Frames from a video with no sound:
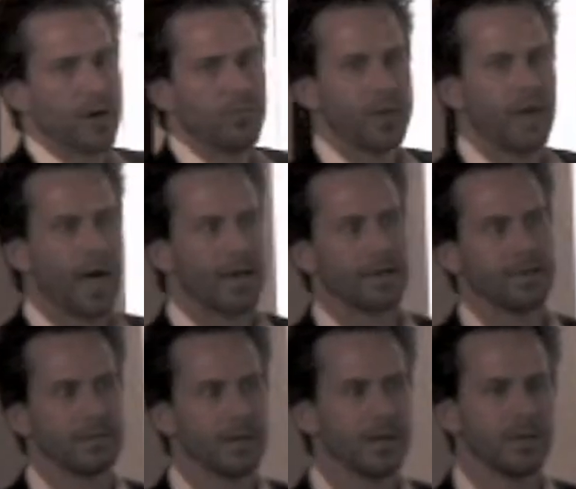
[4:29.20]
that we had
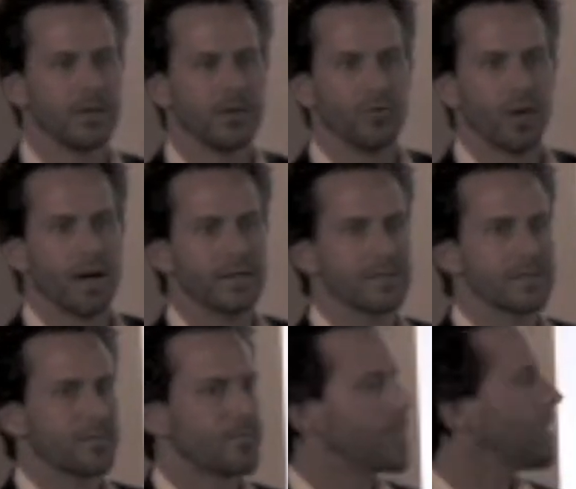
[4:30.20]
in the
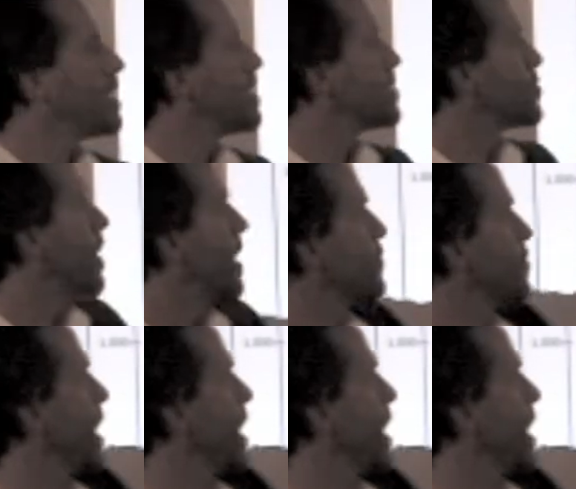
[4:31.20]
U.S. So after